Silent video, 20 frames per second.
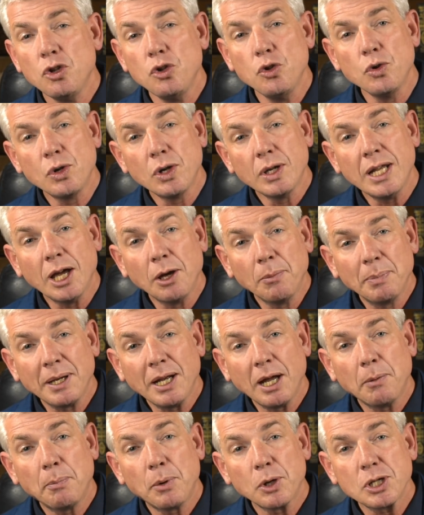You can help in
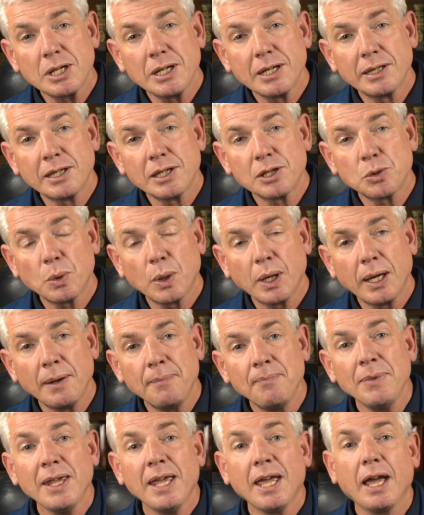our apostolate this way,